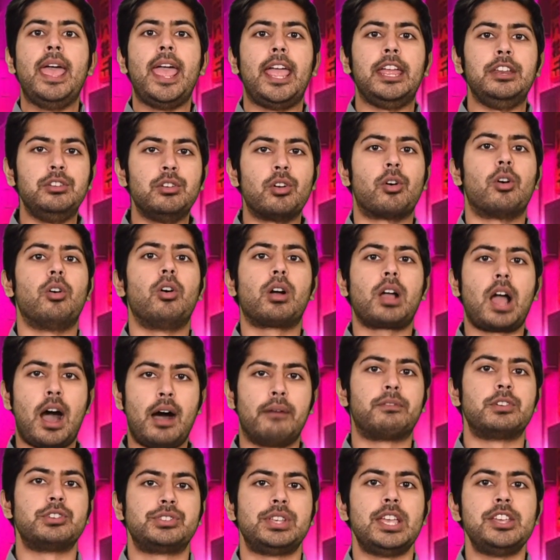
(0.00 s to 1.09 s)
a neural
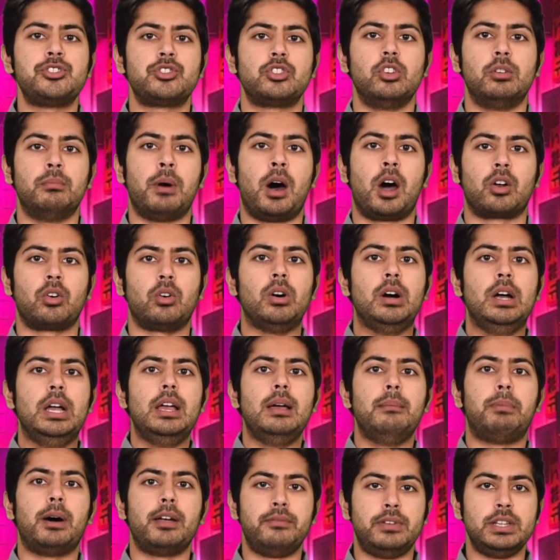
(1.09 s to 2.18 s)
conversational model
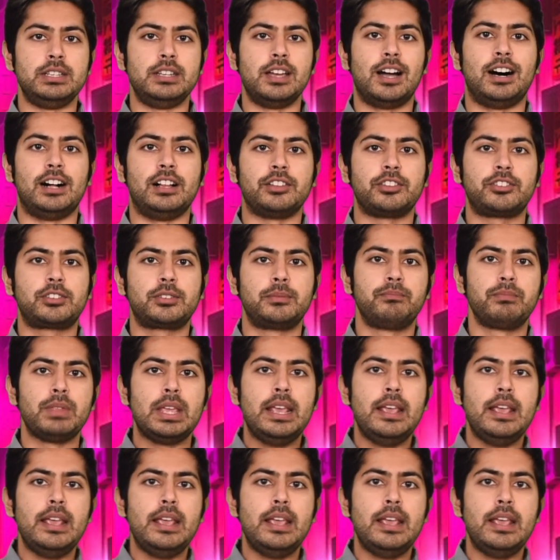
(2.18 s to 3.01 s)
by Vinyals.